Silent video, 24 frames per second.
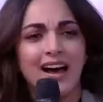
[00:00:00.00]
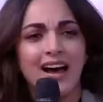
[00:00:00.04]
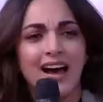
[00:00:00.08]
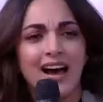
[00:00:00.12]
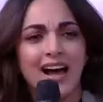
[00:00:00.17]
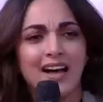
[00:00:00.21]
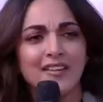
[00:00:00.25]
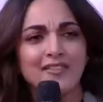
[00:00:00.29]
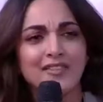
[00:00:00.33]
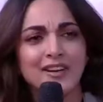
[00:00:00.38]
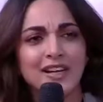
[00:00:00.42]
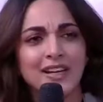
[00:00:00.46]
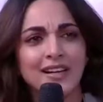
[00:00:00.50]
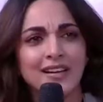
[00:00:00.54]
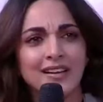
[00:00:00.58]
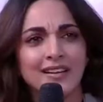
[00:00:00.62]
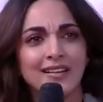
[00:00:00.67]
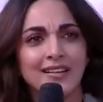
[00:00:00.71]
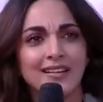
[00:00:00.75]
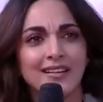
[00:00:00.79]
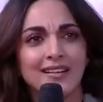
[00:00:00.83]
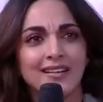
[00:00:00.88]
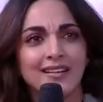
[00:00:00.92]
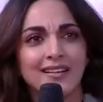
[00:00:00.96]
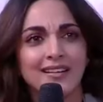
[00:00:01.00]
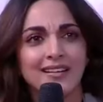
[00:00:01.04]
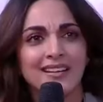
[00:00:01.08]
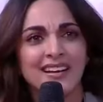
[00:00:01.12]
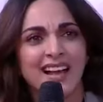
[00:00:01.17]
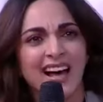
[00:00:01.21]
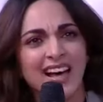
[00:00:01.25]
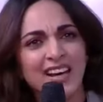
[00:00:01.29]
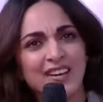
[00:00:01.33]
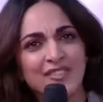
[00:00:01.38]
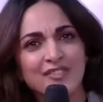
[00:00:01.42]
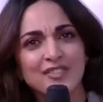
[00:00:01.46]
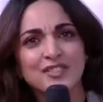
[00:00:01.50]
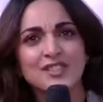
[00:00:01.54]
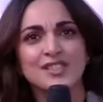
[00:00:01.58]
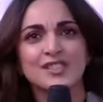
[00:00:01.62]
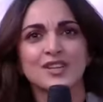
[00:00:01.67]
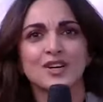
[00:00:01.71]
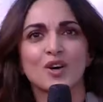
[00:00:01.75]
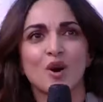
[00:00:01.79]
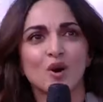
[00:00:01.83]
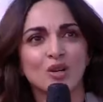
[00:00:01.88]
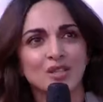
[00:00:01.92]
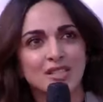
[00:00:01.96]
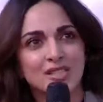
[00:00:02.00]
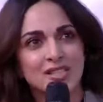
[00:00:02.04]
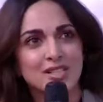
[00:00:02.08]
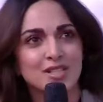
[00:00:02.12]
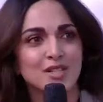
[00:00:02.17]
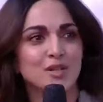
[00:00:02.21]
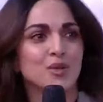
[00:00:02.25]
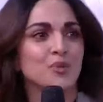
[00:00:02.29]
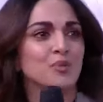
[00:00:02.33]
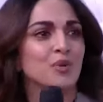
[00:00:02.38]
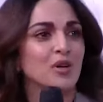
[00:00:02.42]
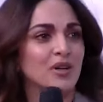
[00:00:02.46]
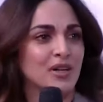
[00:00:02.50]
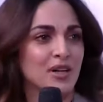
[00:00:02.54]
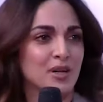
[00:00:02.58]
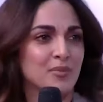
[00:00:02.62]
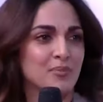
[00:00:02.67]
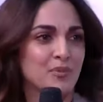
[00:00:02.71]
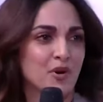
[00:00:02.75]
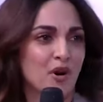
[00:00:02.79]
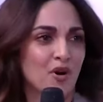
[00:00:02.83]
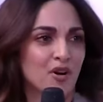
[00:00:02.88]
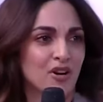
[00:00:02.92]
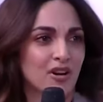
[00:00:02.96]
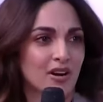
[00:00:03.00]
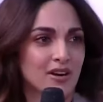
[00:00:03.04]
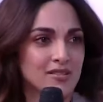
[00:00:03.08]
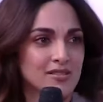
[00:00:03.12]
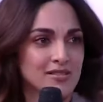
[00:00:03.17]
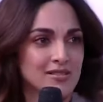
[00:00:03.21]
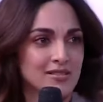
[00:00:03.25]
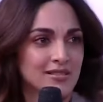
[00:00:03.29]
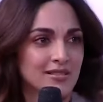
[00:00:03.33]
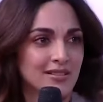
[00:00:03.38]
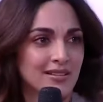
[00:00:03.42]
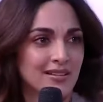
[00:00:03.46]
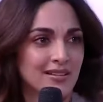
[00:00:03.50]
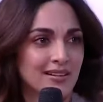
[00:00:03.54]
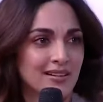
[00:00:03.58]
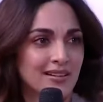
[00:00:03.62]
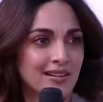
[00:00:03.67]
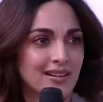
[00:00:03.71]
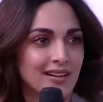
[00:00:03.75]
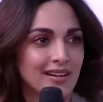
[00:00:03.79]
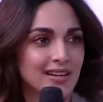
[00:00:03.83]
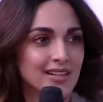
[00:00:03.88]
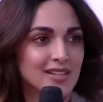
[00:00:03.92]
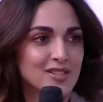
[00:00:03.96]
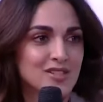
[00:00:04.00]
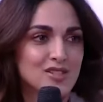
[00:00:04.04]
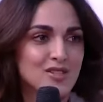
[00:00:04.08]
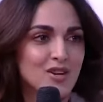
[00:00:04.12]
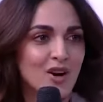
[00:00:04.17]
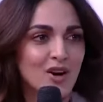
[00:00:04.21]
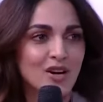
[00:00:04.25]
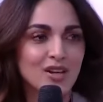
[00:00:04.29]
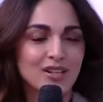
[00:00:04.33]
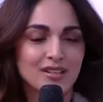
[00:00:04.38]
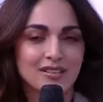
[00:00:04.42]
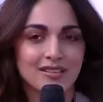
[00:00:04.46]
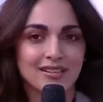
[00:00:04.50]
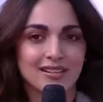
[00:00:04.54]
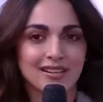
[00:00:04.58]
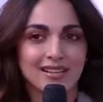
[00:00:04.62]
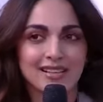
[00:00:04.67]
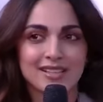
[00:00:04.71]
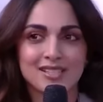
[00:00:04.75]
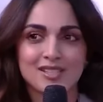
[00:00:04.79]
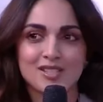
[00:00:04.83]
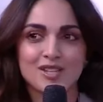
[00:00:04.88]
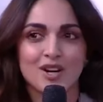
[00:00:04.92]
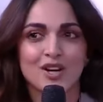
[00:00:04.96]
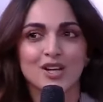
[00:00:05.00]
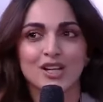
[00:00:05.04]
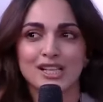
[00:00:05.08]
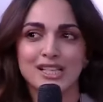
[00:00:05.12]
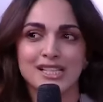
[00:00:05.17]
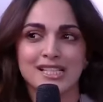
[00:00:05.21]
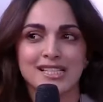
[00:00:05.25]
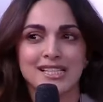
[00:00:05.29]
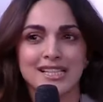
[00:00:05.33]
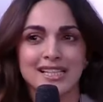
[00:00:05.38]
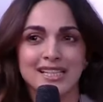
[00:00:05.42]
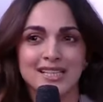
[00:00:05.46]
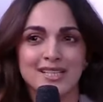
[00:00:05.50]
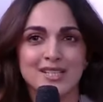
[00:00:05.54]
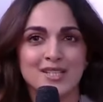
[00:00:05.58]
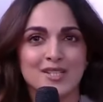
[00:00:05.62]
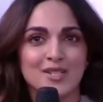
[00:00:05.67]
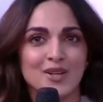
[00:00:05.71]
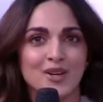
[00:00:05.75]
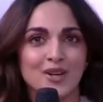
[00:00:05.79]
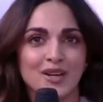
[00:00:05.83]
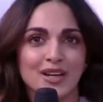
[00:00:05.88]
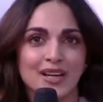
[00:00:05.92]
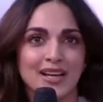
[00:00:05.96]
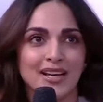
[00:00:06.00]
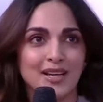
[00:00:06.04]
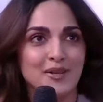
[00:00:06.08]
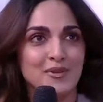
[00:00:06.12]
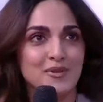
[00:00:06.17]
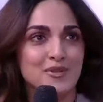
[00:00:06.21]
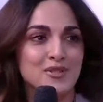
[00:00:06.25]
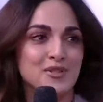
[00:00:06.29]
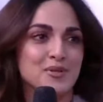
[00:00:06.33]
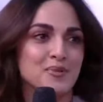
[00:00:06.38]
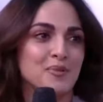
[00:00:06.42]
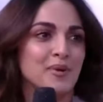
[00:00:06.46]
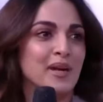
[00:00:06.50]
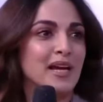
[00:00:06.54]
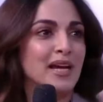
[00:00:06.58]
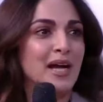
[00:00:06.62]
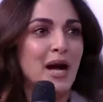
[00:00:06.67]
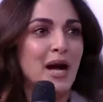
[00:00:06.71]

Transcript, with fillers: I feel life is a constant work in progress. Mm-hmm. It's not easy. It's not like you just wake